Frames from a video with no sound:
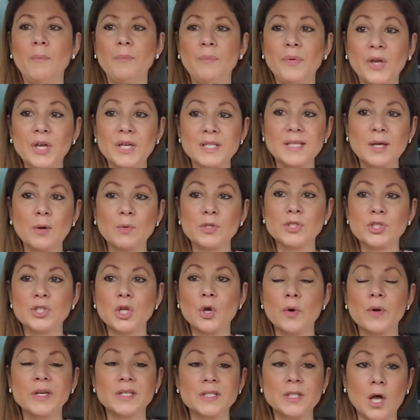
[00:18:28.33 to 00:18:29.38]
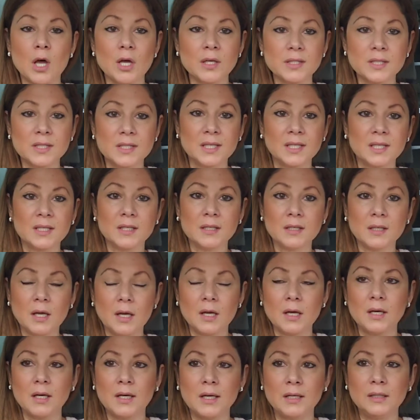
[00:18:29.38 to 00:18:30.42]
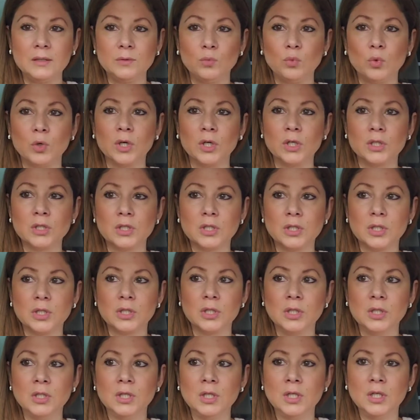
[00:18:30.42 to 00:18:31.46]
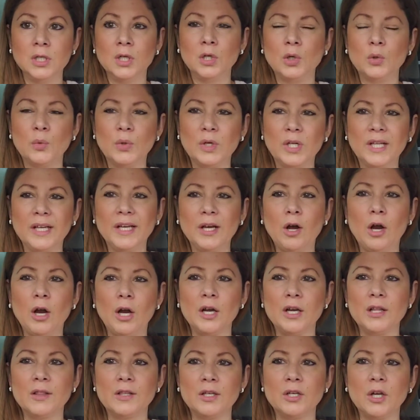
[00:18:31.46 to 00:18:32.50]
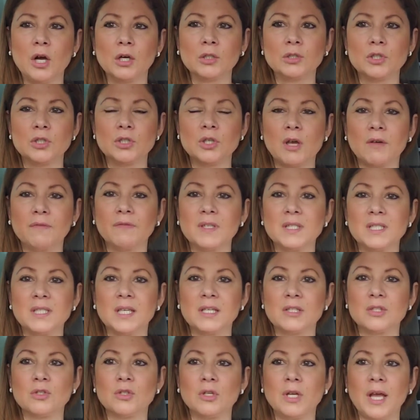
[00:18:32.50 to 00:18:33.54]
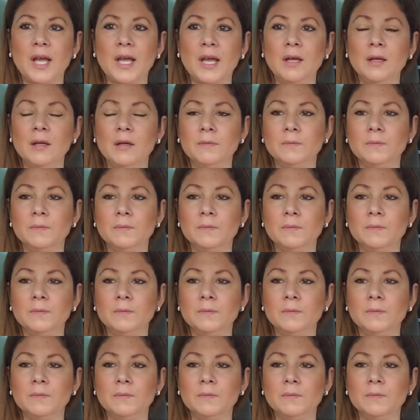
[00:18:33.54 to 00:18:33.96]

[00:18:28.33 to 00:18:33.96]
because I was so exhausted. I worked really hard at the doctor's office yesterday